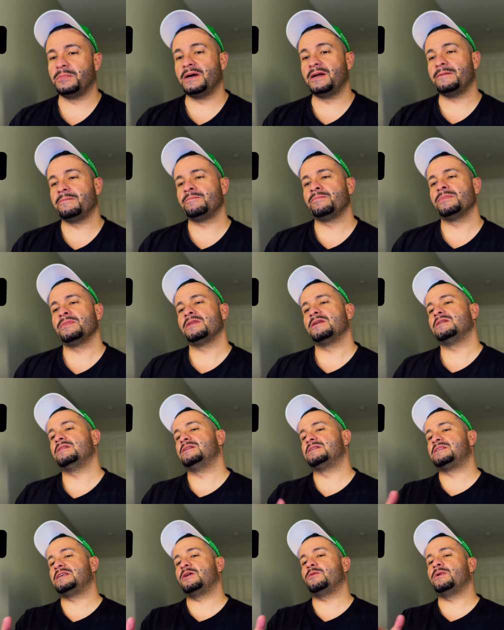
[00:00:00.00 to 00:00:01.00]
But the
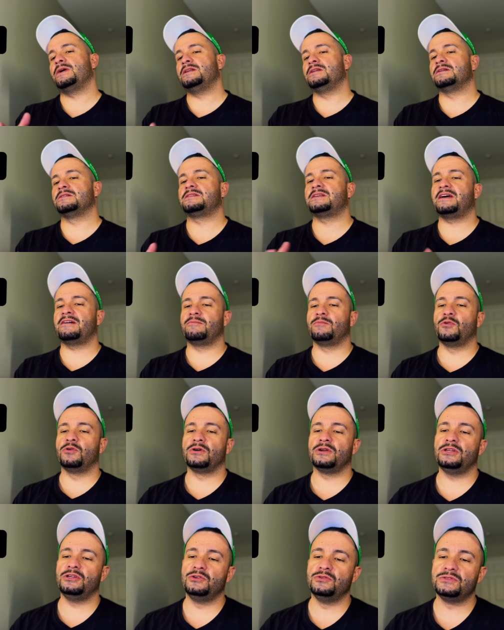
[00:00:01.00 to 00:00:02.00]
Segway does have more
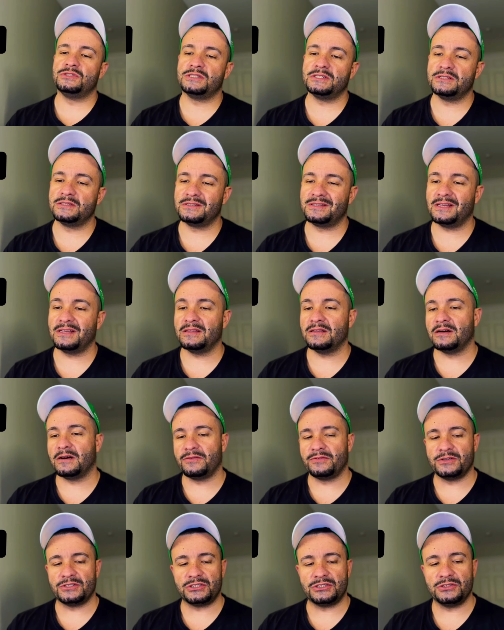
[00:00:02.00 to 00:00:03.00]
uses than the
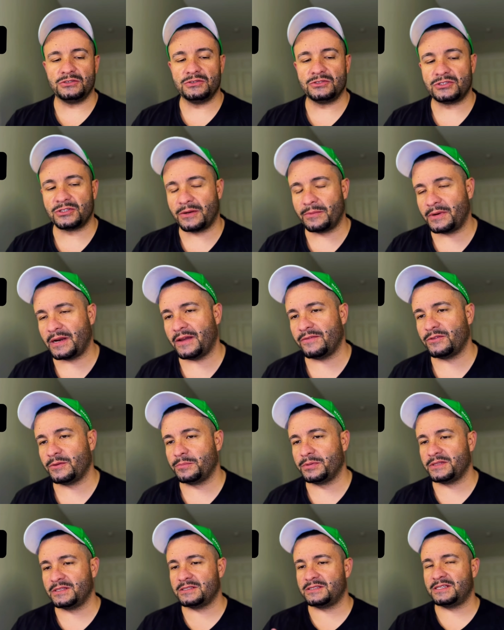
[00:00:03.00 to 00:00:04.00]
hover shoes, so I'm gonna have to
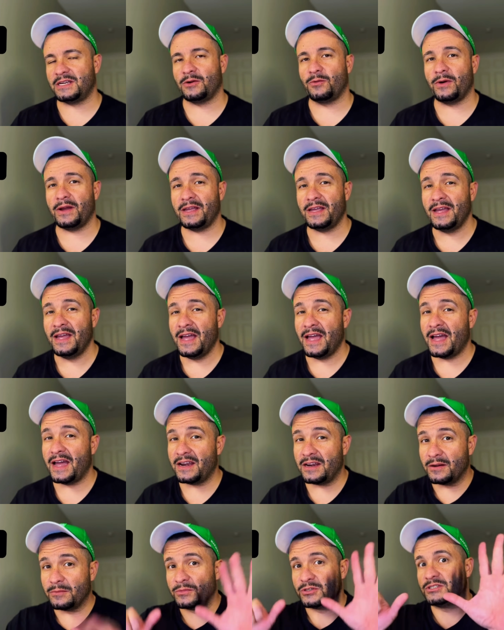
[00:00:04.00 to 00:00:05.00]
put the Segway
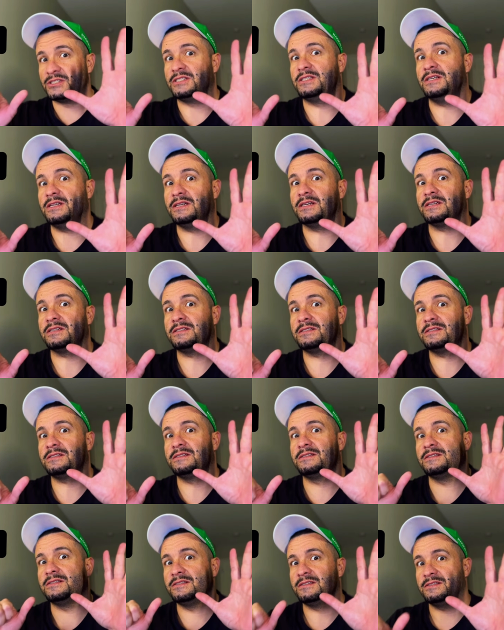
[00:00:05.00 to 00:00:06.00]
at number six.
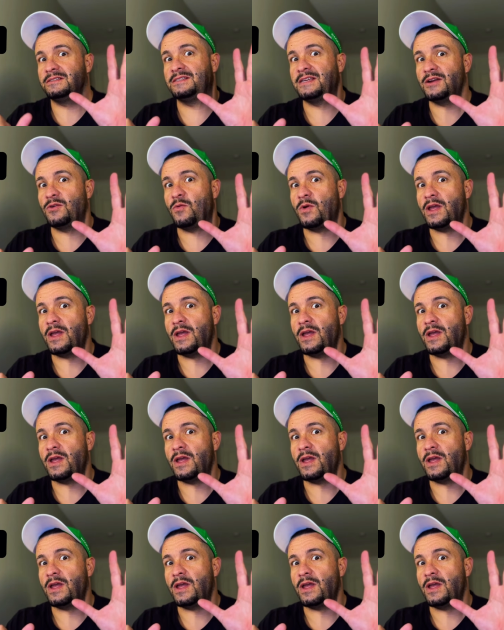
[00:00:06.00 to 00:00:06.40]
Segway.